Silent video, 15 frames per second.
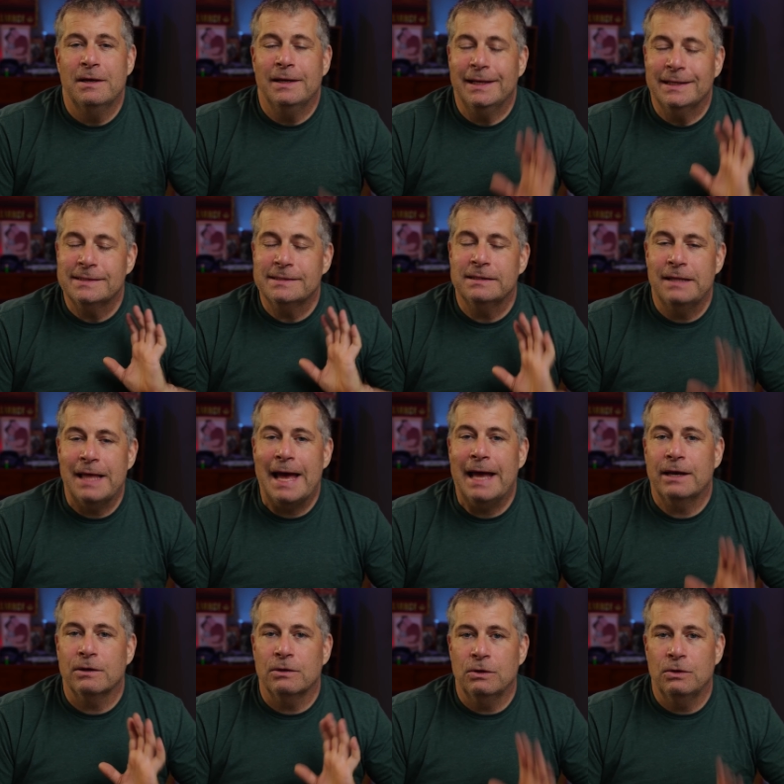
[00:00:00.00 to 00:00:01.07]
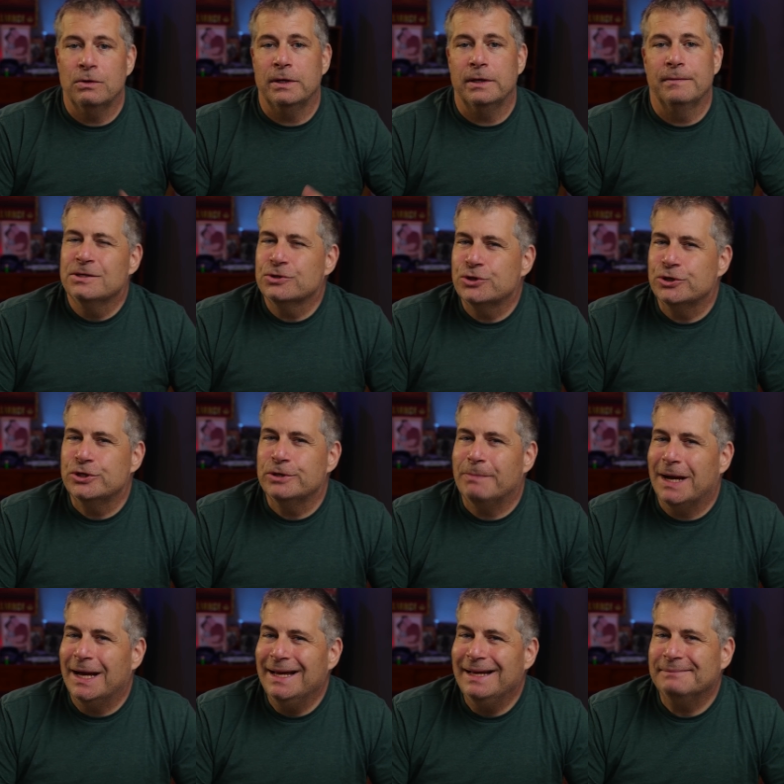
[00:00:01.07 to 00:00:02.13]
It's that good. So should you
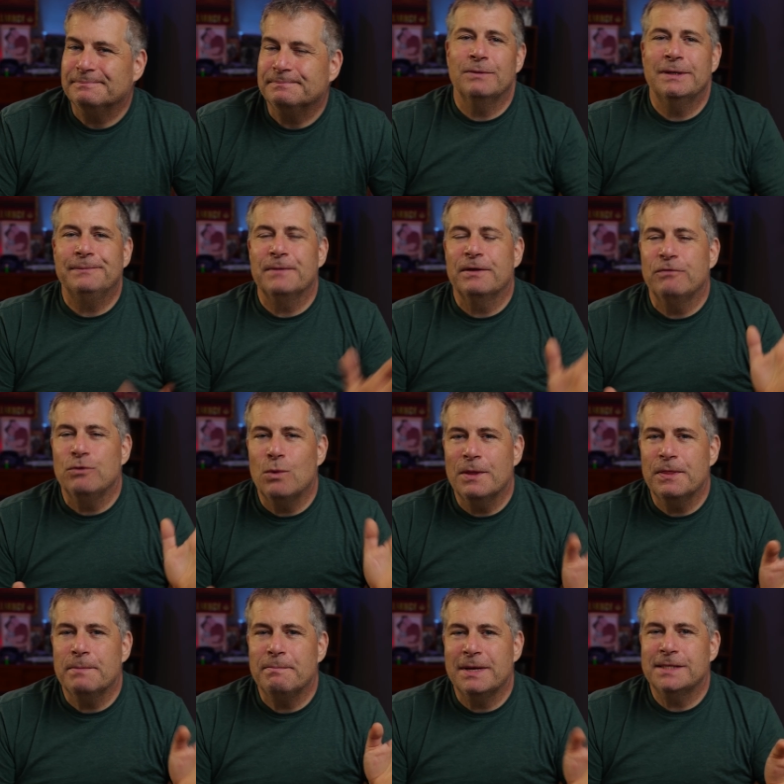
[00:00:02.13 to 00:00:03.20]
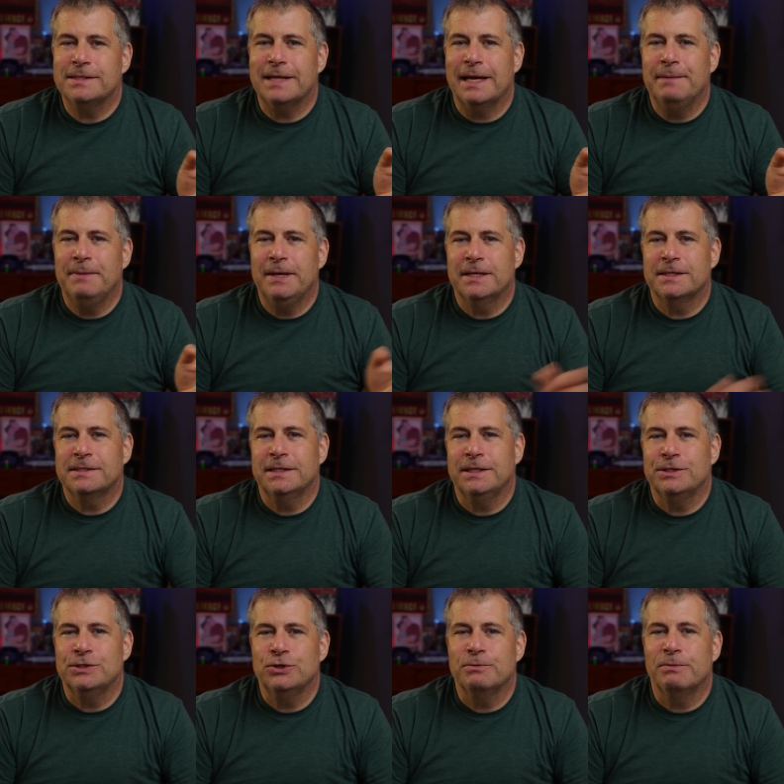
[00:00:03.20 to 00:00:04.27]
buy it? Well, if you want the best APS-C
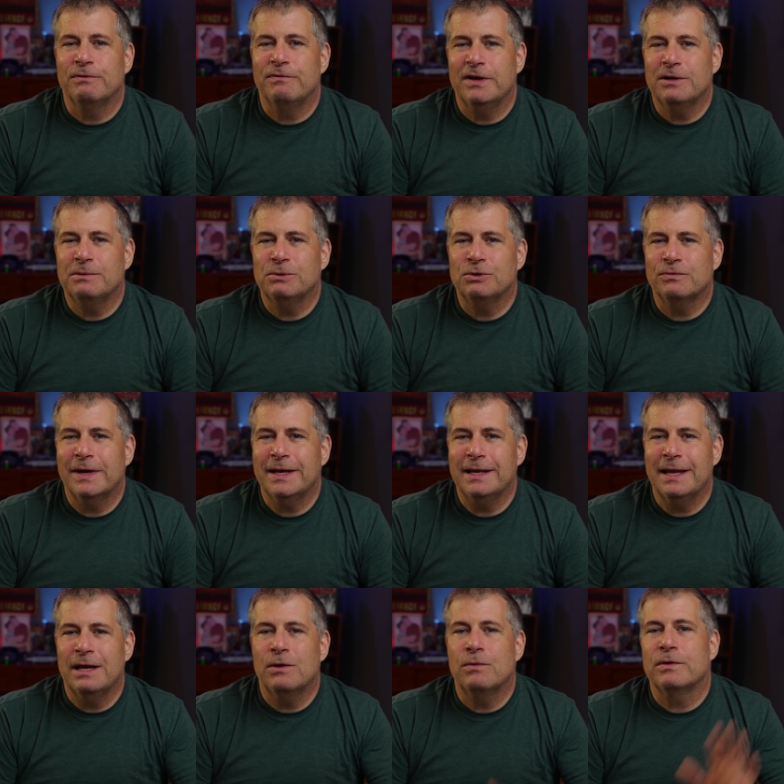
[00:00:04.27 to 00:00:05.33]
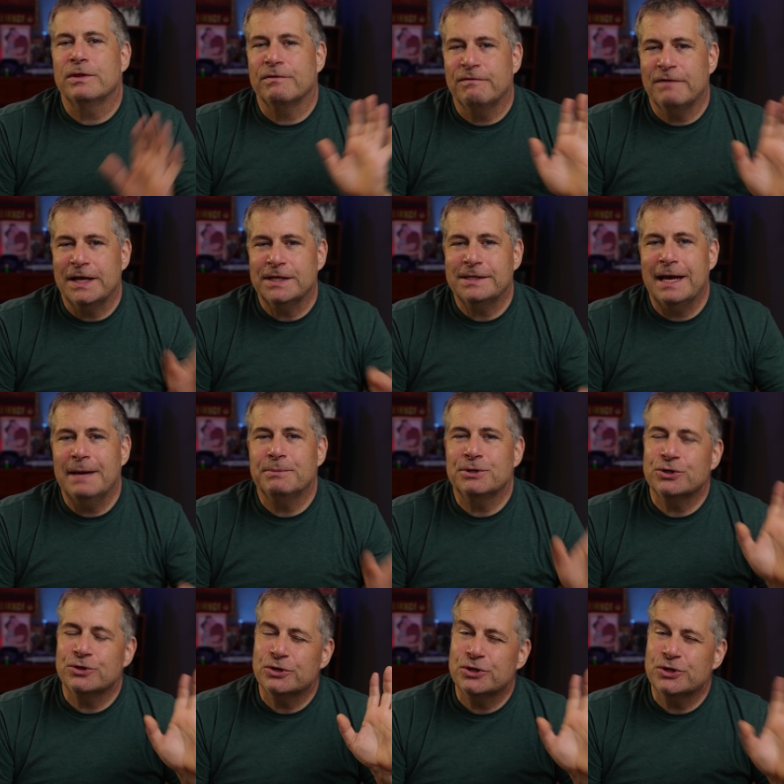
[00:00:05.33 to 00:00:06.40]
zoom available right now with a fast
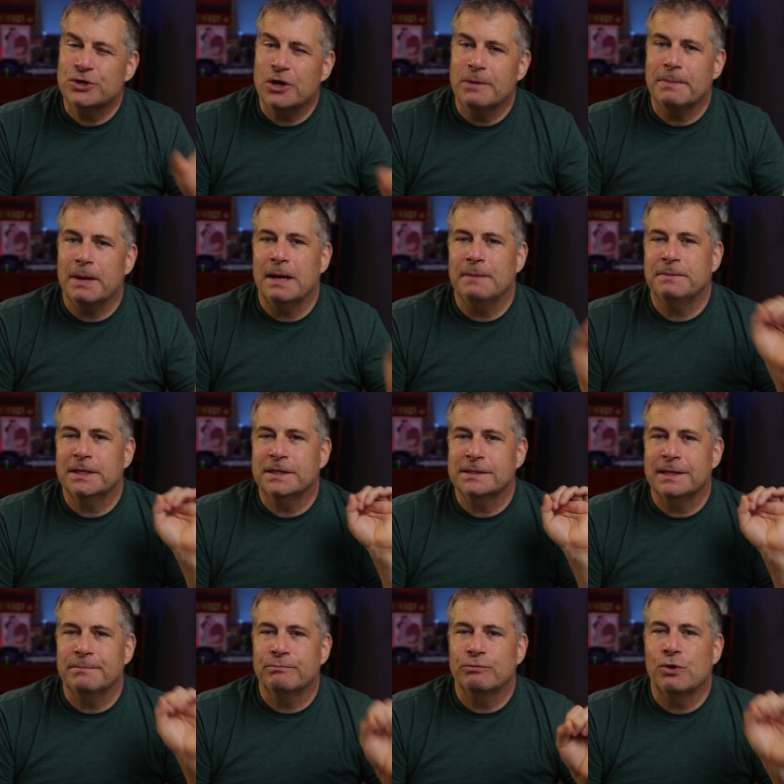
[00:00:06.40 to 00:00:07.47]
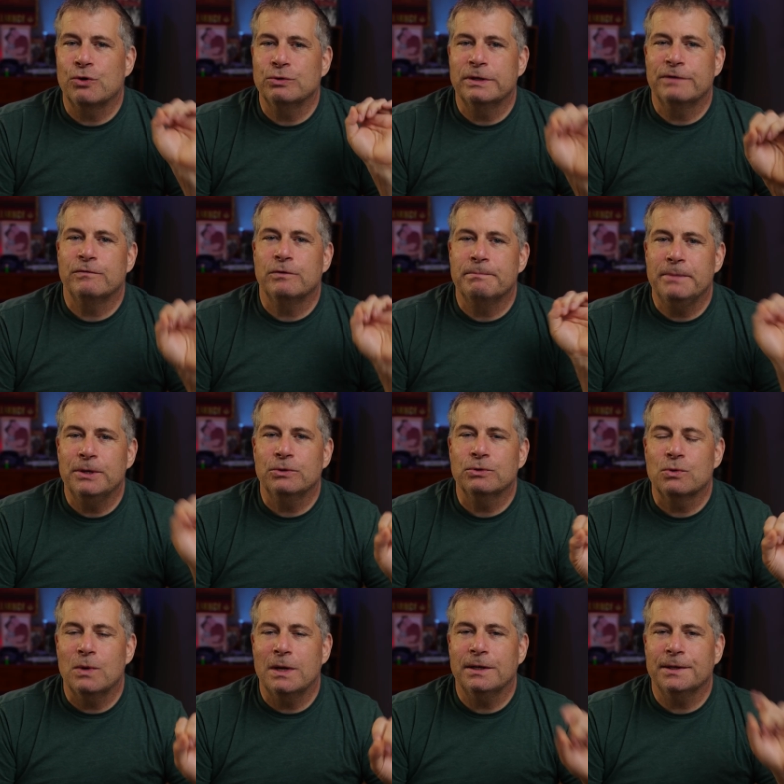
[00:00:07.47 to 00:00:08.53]
aperture, sharp optics, and pro-level build
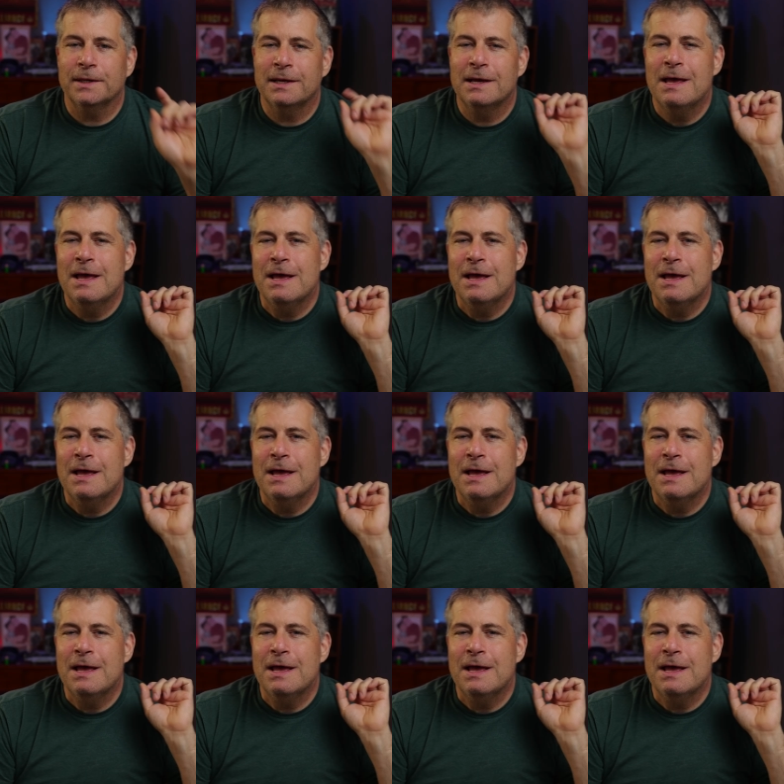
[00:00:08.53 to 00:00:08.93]
quality,